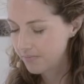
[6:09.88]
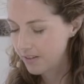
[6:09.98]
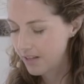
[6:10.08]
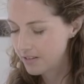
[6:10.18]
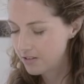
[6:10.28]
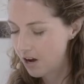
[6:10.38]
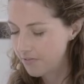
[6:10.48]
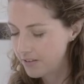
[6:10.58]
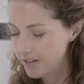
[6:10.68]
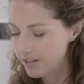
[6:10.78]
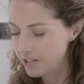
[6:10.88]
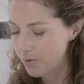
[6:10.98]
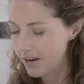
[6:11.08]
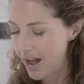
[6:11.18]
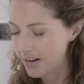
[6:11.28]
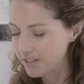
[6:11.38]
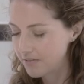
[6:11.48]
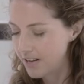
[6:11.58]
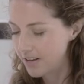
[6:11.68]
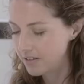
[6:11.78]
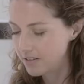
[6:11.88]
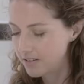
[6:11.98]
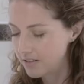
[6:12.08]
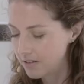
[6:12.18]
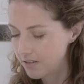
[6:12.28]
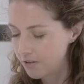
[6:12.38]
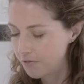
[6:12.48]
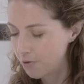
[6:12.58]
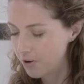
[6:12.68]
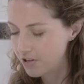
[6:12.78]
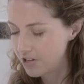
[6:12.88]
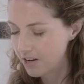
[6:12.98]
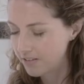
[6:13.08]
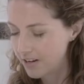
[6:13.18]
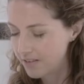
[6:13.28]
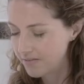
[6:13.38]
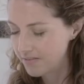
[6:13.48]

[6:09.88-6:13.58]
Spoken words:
And that softening is what activates the fourth chakra.